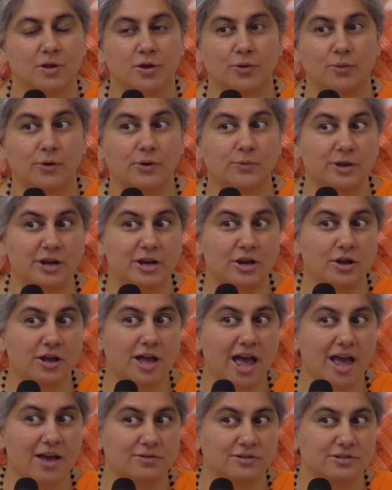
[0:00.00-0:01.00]
When we look
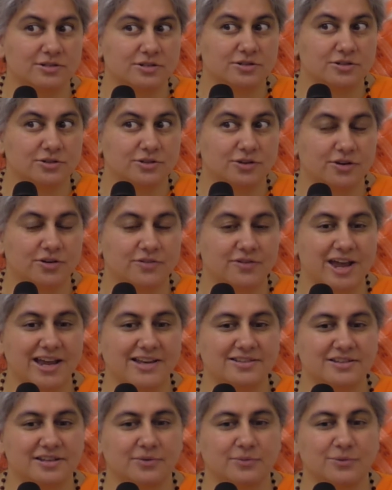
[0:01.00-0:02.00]
out to the
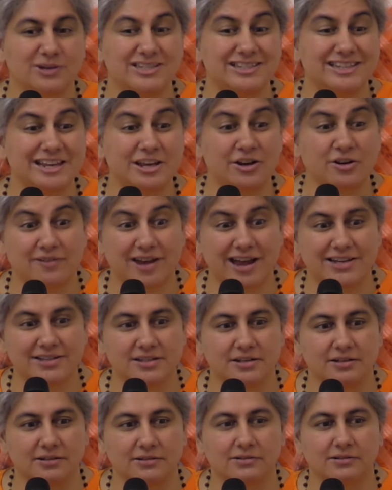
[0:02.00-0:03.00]
horizon, we see
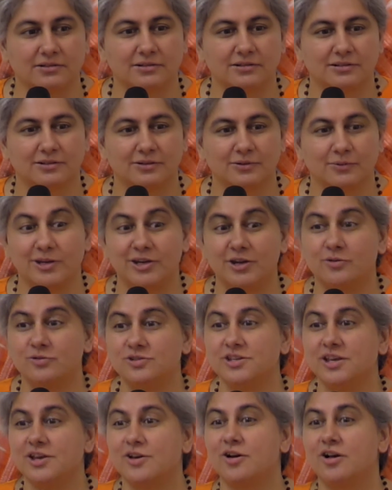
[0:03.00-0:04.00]
horizon. We don't
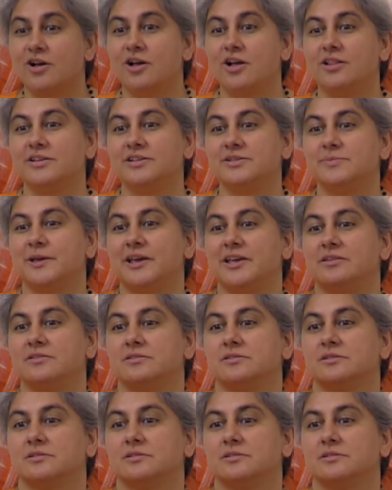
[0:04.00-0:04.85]
see all the space.